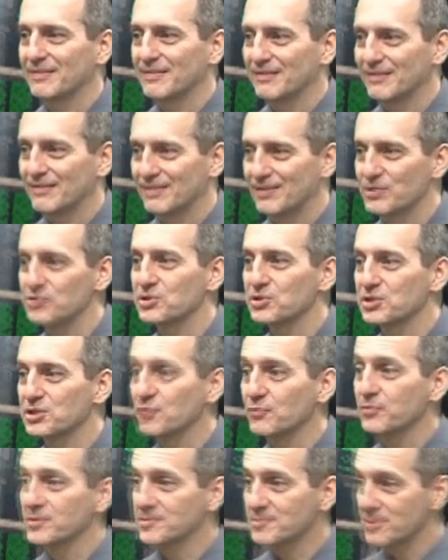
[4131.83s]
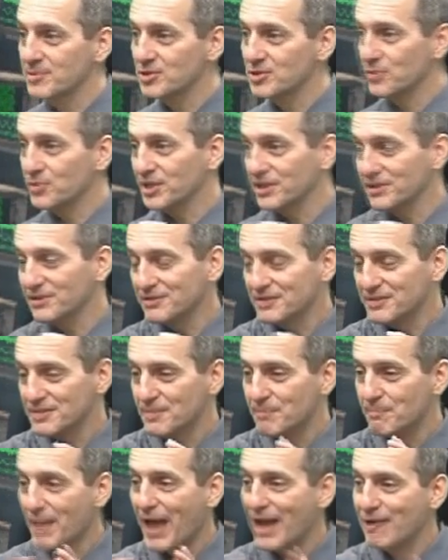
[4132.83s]
There's a difference between
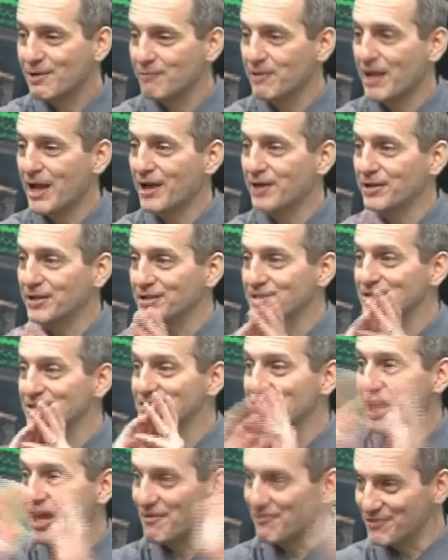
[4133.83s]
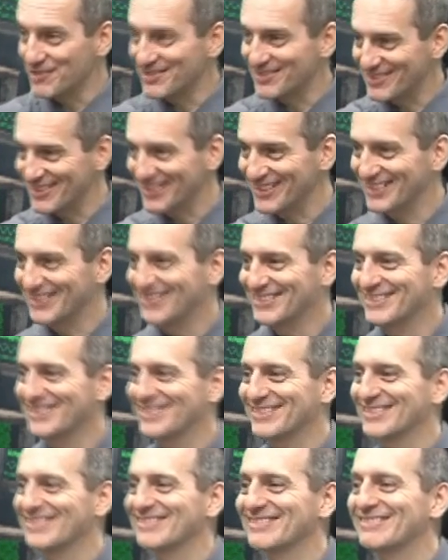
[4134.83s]
background and just everything,
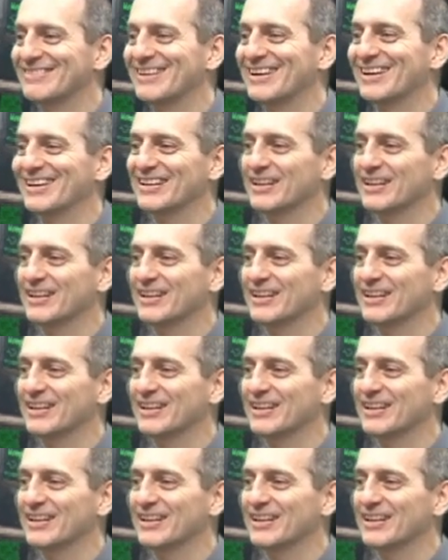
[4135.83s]
right?